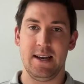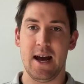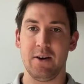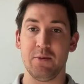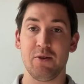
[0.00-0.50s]

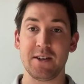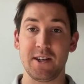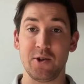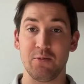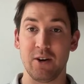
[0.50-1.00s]
Now the
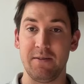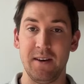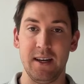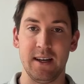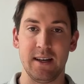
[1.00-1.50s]
Presidential
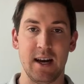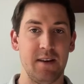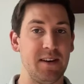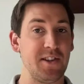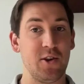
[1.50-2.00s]
Briefing kind
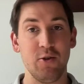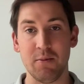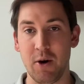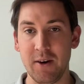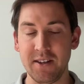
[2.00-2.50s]
of has two
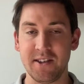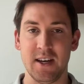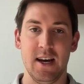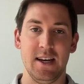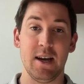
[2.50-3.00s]
components.
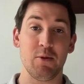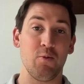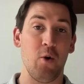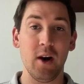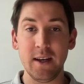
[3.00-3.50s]
Number
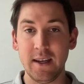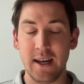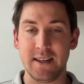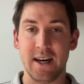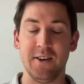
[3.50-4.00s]
one,
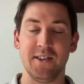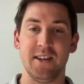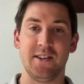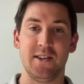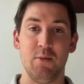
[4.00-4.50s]
it tells
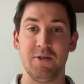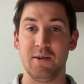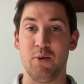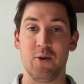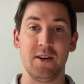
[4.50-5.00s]
us the most
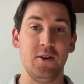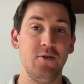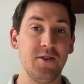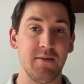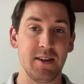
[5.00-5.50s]
important
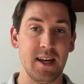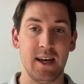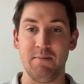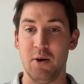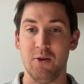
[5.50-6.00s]
news of the
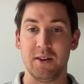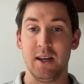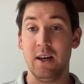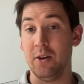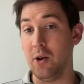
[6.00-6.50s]
day, both
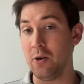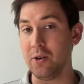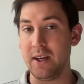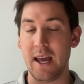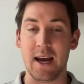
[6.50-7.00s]

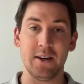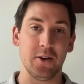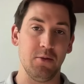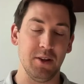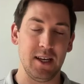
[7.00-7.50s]
locally and
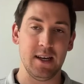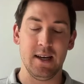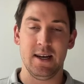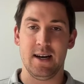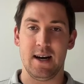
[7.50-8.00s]
globally.
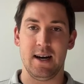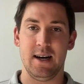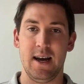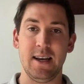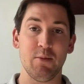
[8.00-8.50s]

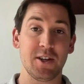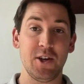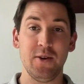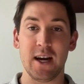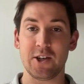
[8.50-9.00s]
And number
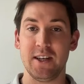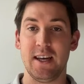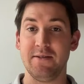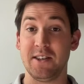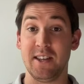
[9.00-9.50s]
two, it actually
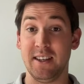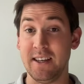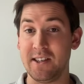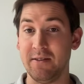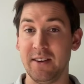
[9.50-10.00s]
gives us a
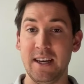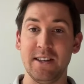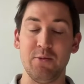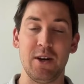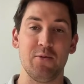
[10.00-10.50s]
list of
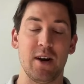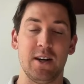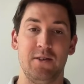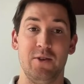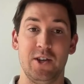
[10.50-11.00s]
leads that we can
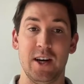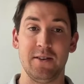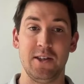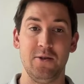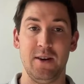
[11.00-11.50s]
reach
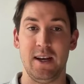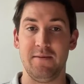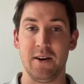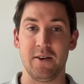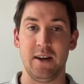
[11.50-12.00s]
out to in a
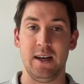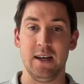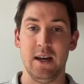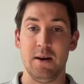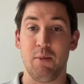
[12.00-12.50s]

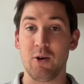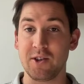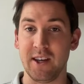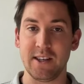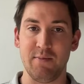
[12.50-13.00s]
very
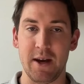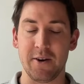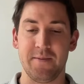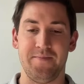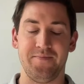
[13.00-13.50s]
personalized manner.